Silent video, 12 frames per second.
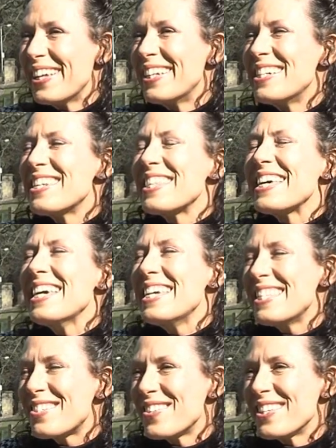And the
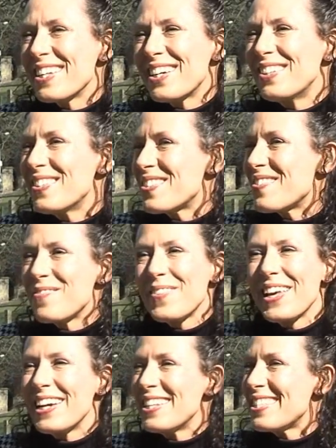history and the culture of the
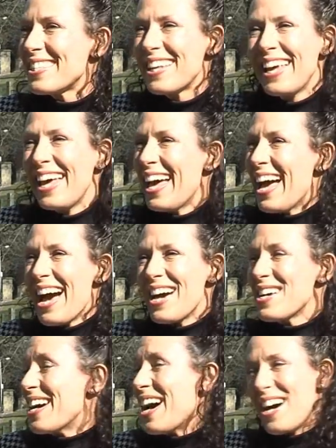place,
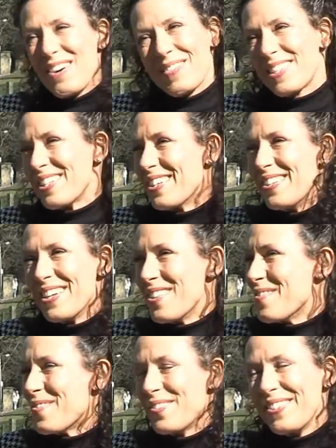
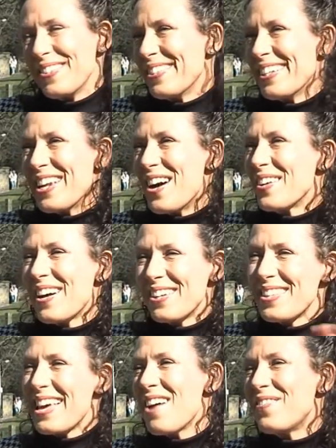absolutely, you
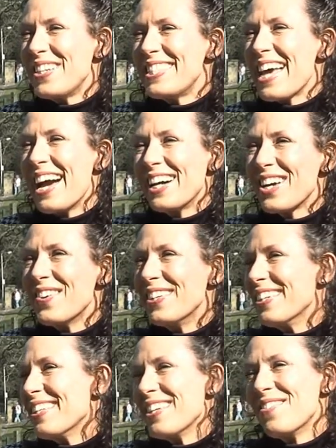know, every day I go
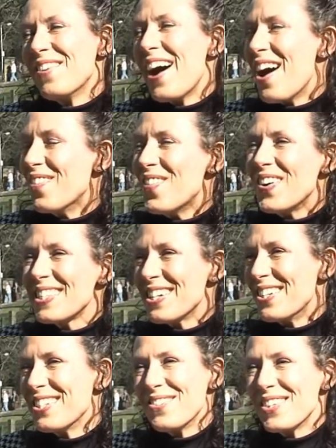in and think, wow, what
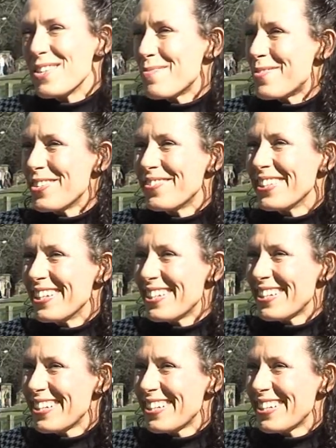an honour, what a privilege.